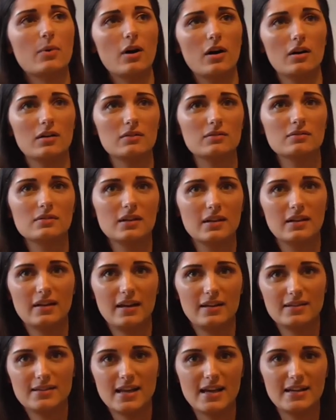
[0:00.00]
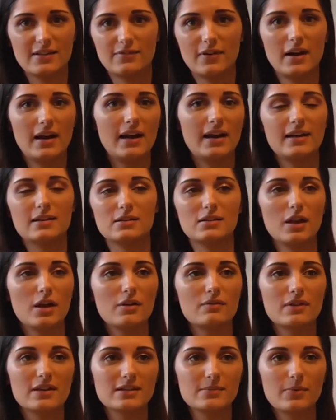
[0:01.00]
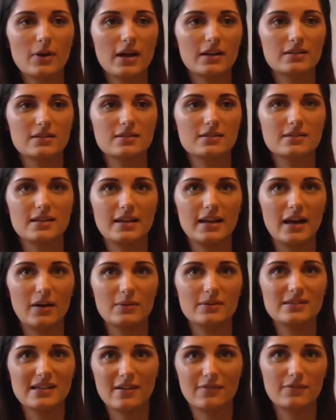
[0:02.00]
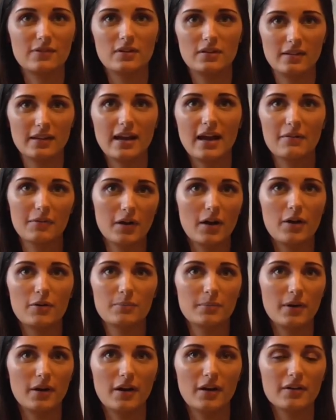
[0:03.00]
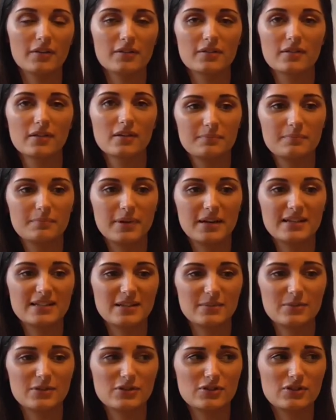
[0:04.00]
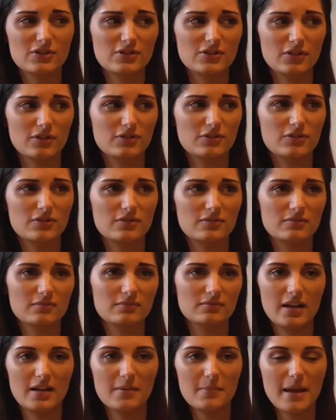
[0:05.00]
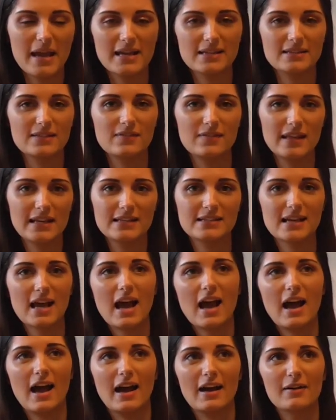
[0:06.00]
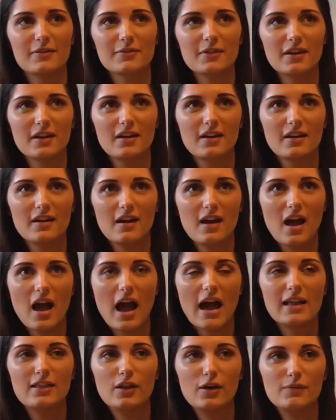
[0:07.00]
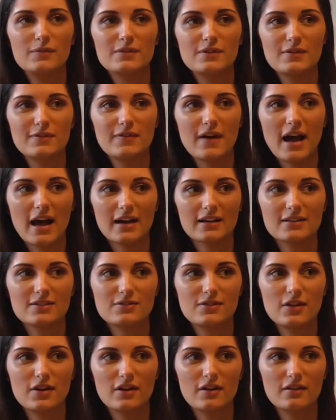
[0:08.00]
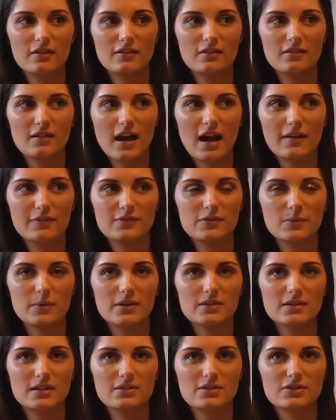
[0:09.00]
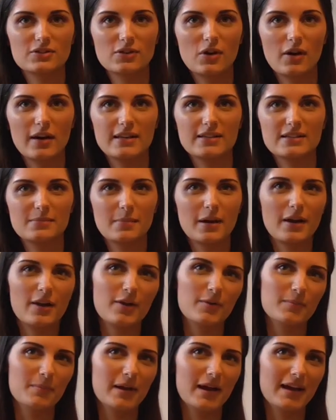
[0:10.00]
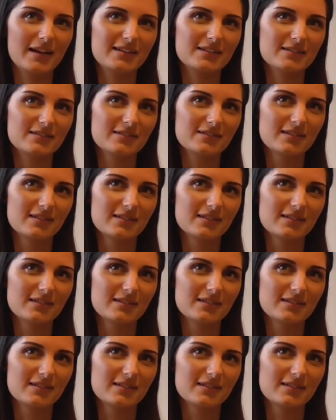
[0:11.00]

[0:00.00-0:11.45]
one said if I had a low-risk pregnancy, I would definitely have a home birth because it was just such an amazing thing to have. I loved the fact that afterwards I just got into my own bed,